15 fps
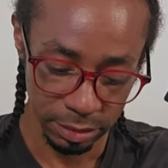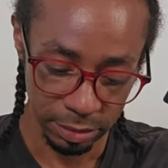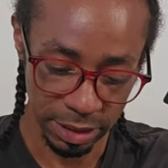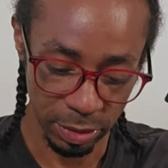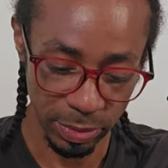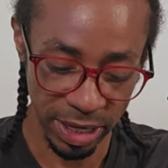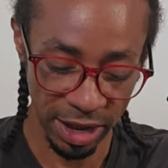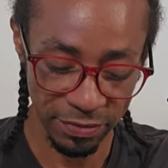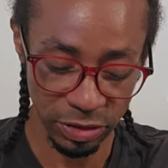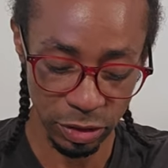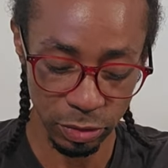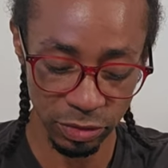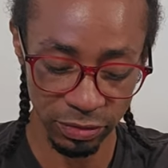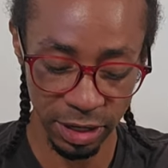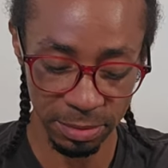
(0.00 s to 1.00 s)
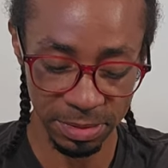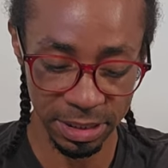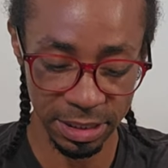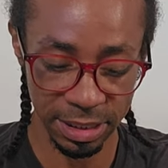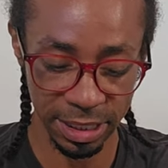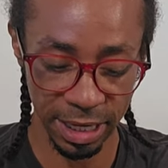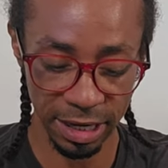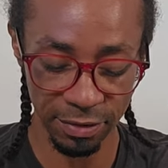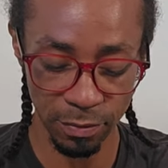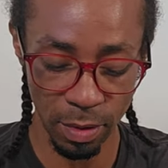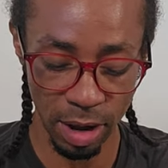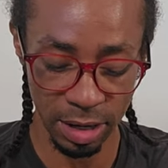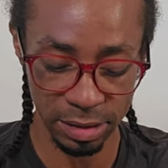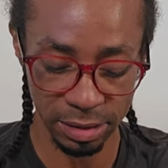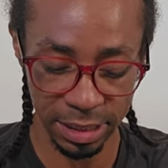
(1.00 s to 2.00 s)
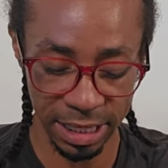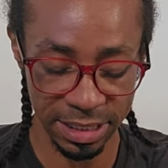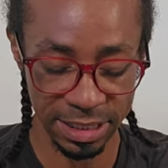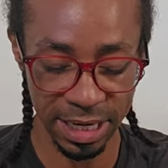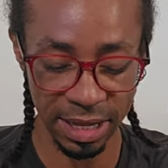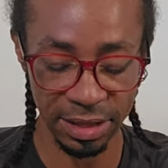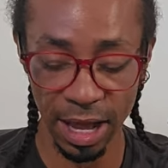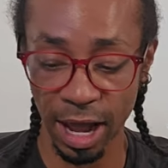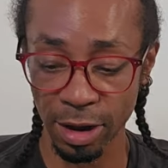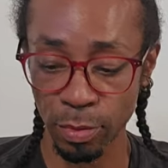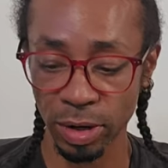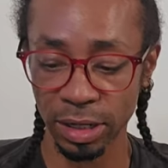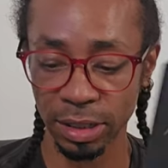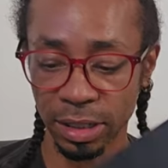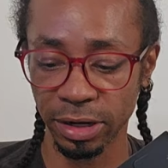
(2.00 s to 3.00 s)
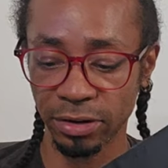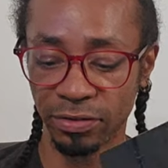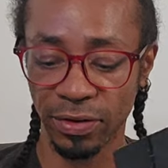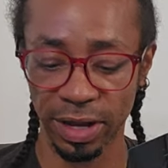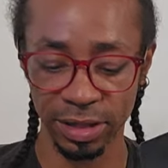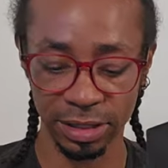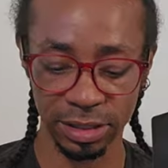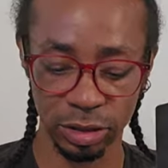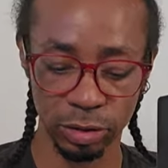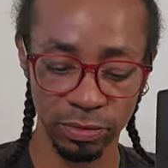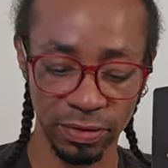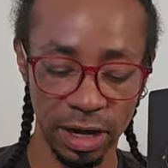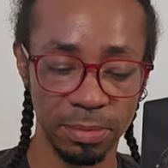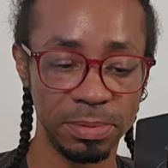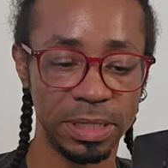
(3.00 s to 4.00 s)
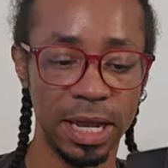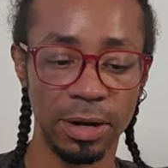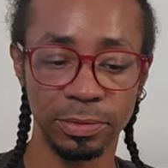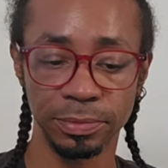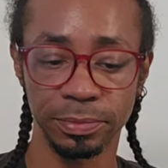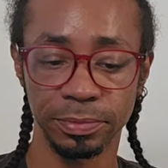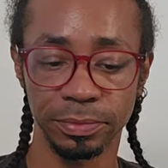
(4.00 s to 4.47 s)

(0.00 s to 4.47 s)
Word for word: Then we have the Two of Cups to the King of Wands and death. I want to clarify this Two of Cups now,